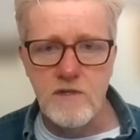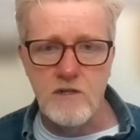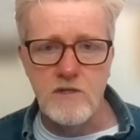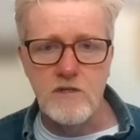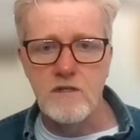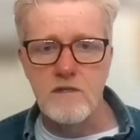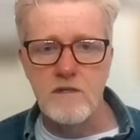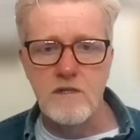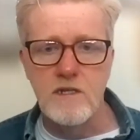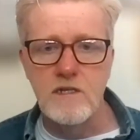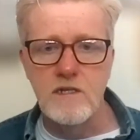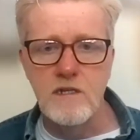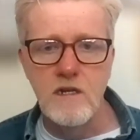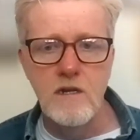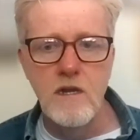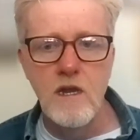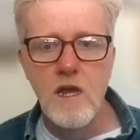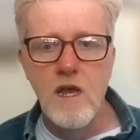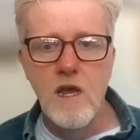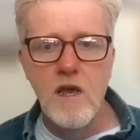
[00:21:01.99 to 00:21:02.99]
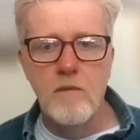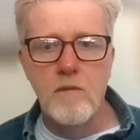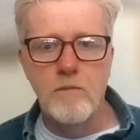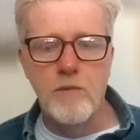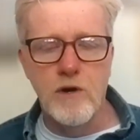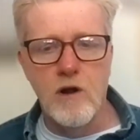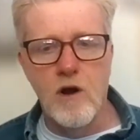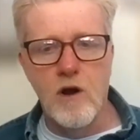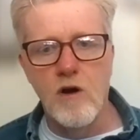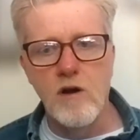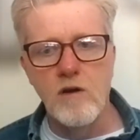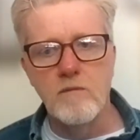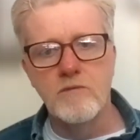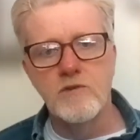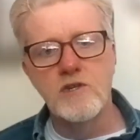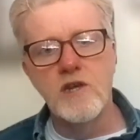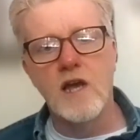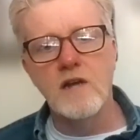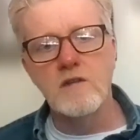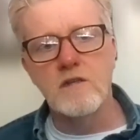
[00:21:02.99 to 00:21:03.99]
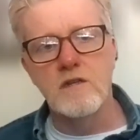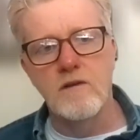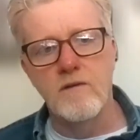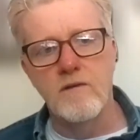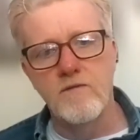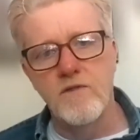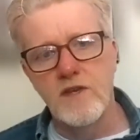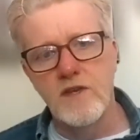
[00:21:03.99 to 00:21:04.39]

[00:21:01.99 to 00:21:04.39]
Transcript: such as LinkedIn, but our objective